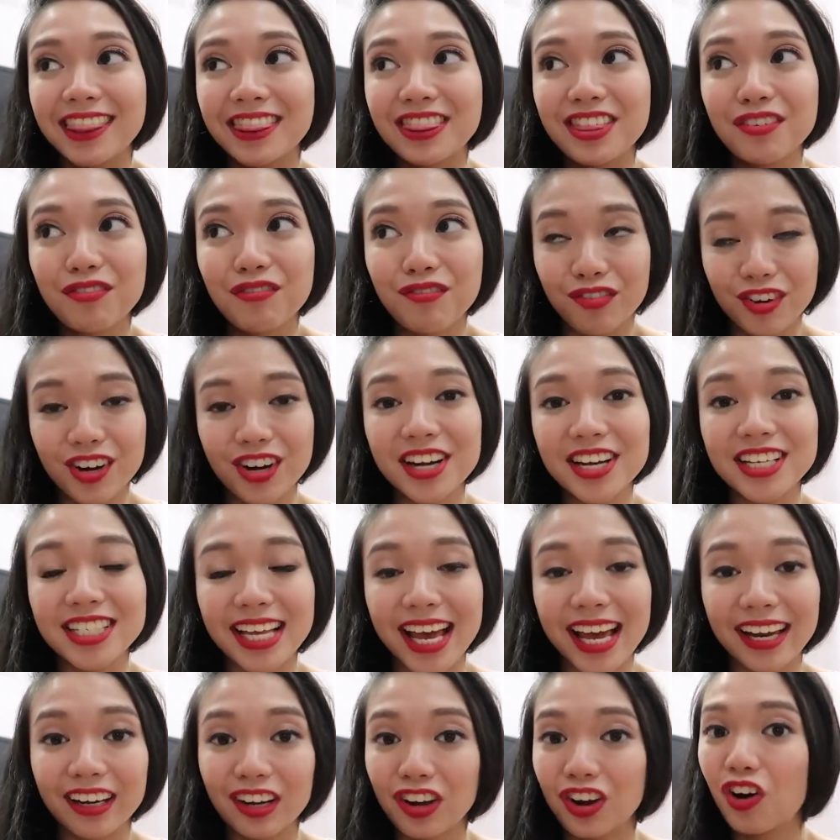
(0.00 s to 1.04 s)
the verse
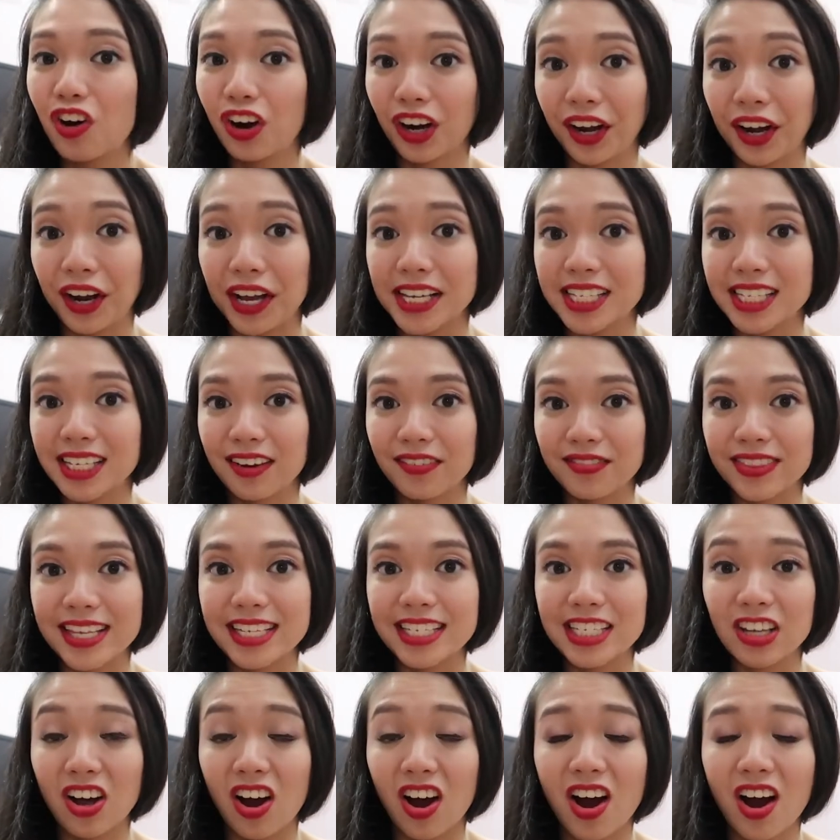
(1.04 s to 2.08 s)
and chorus of the
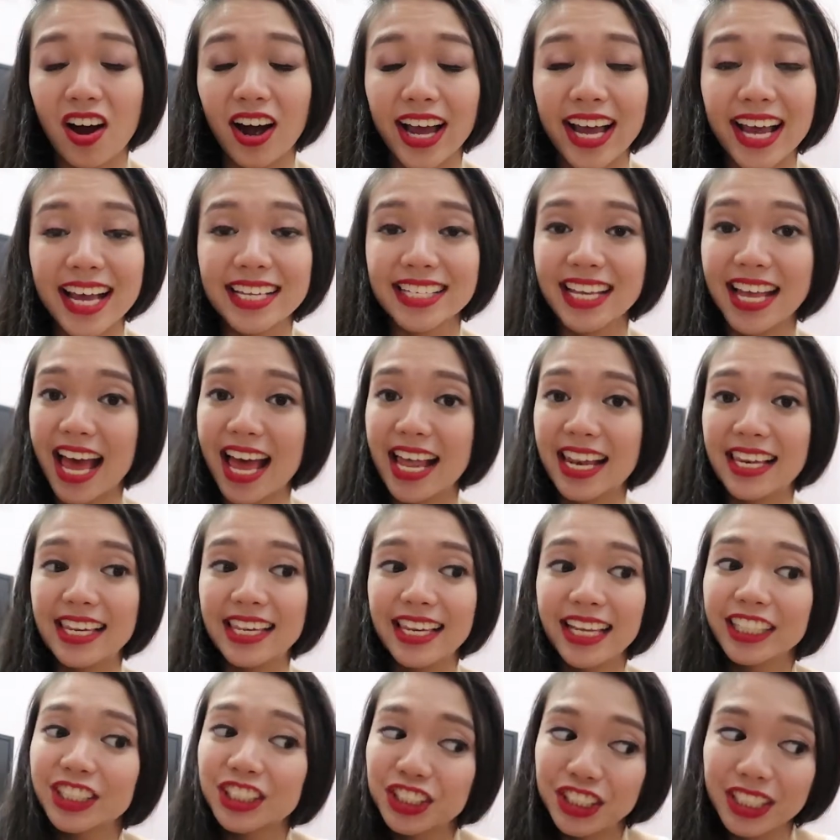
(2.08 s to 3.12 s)
song is
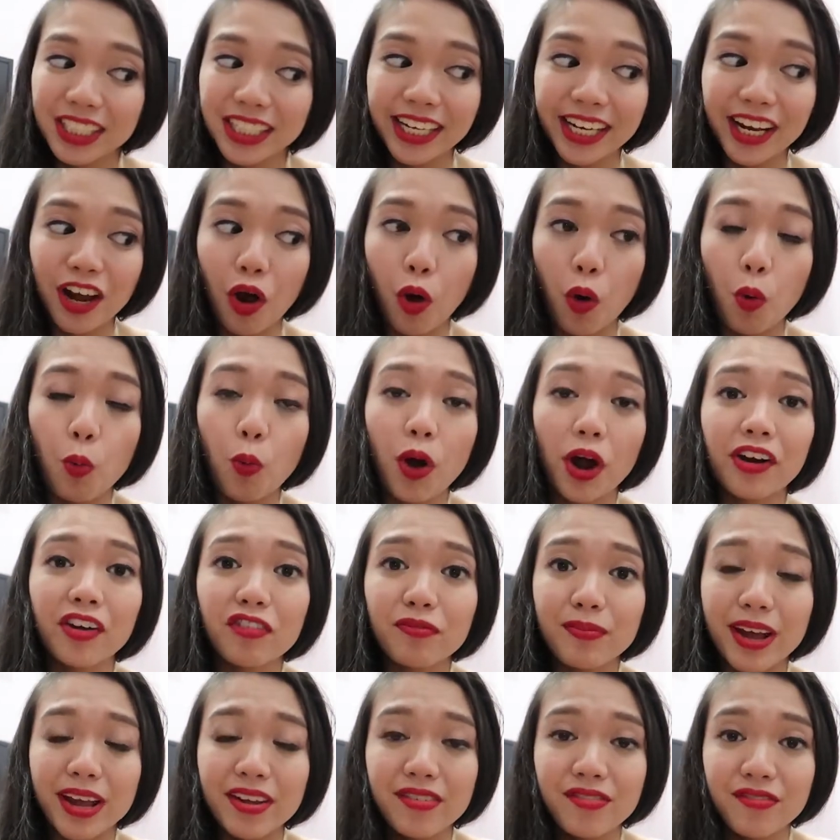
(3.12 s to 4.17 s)
literally one
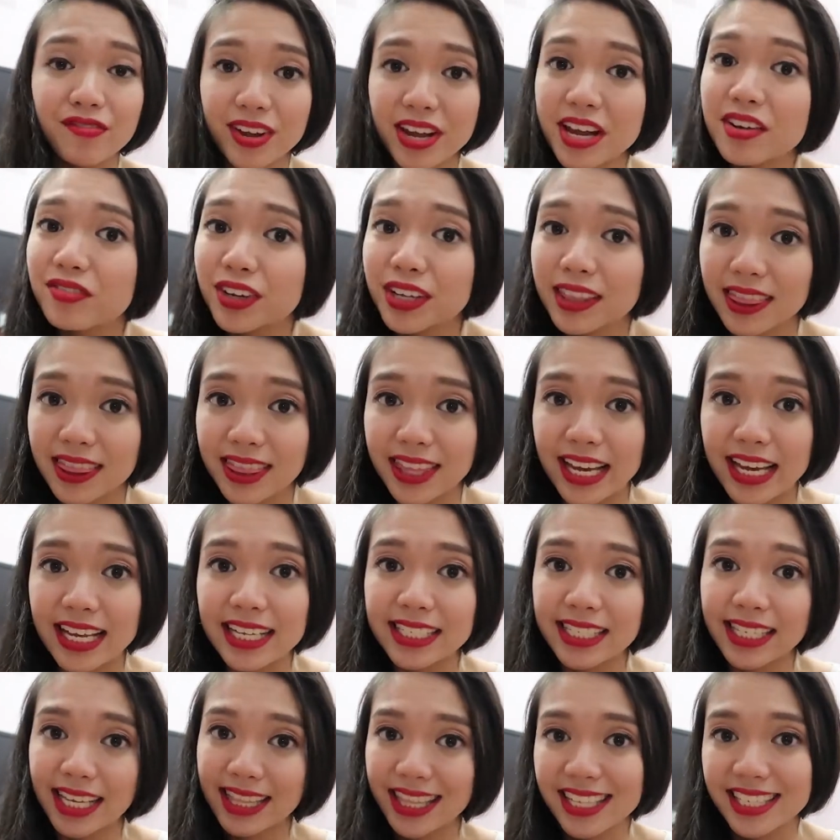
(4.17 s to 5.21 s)
of my favorite
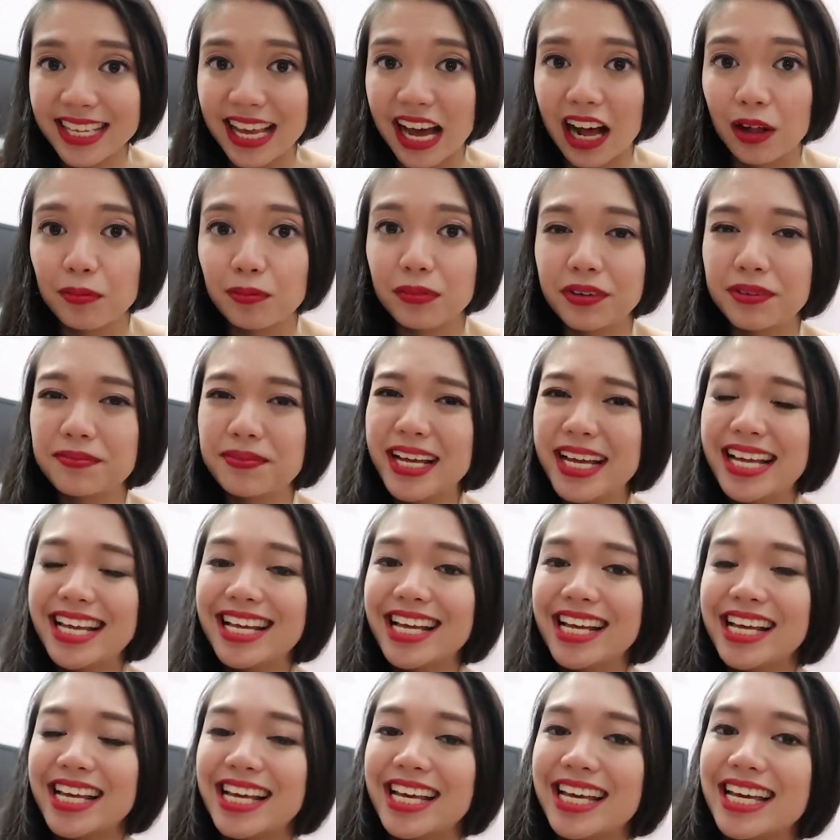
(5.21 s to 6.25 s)
things in this album.
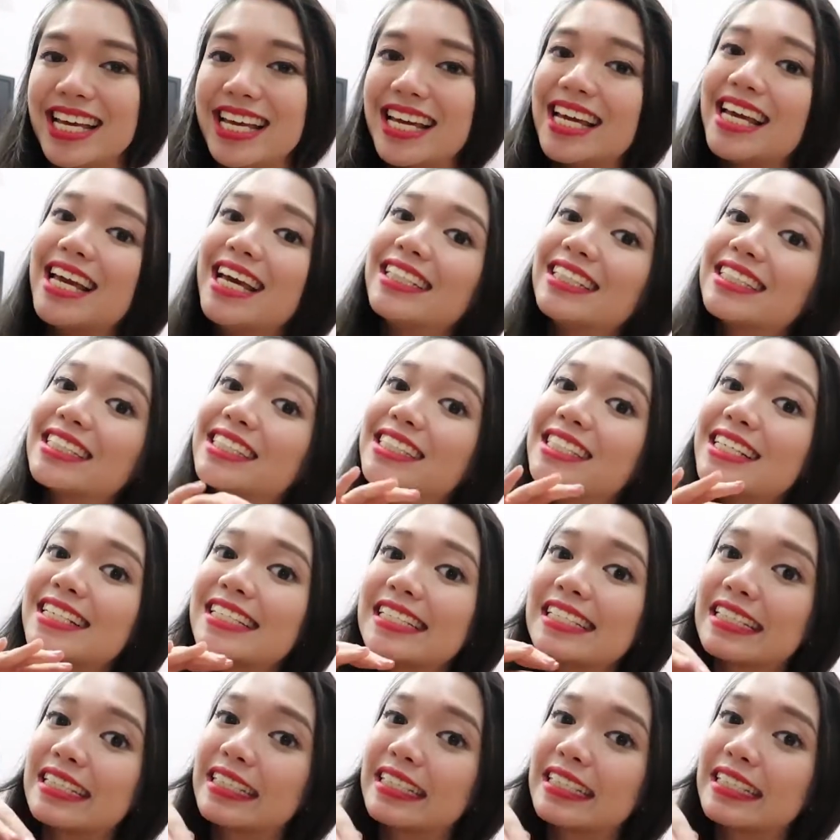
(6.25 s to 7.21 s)
It just